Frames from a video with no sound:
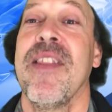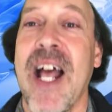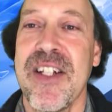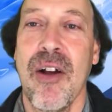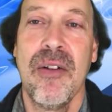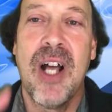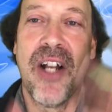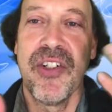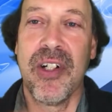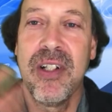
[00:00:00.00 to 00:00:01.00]
That's how
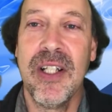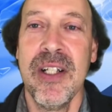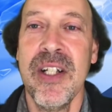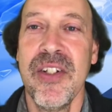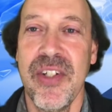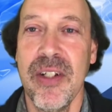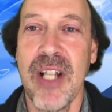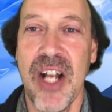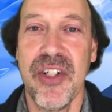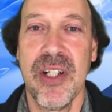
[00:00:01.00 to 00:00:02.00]

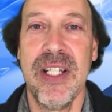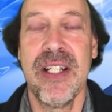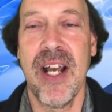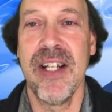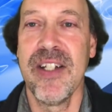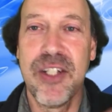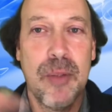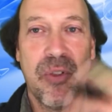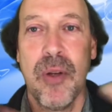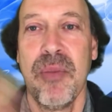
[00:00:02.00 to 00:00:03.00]
logically tight
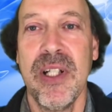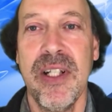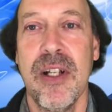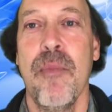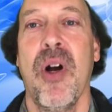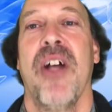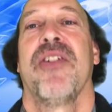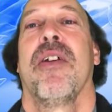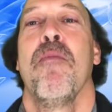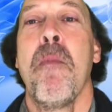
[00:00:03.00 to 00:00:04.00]
systems completely combust.